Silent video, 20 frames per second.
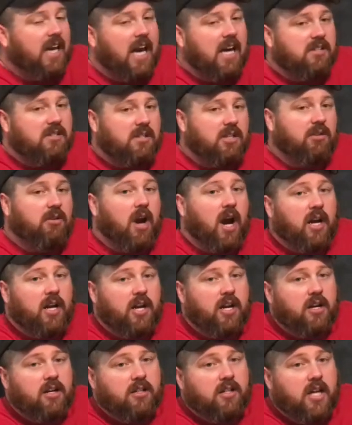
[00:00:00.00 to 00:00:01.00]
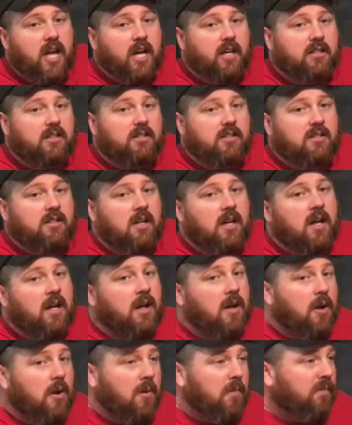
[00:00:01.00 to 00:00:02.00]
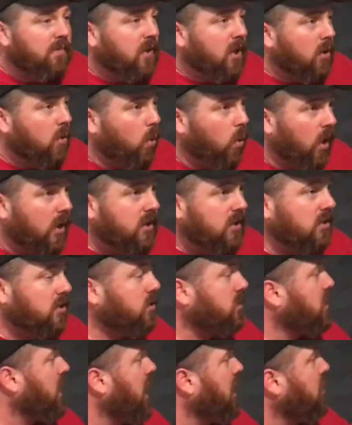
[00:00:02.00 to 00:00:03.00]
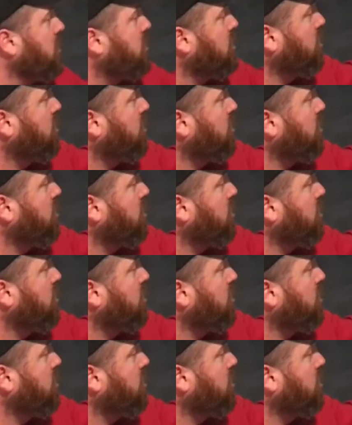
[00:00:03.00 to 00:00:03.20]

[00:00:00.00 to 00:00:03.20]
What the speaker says: casting right here in the X. What this was kind of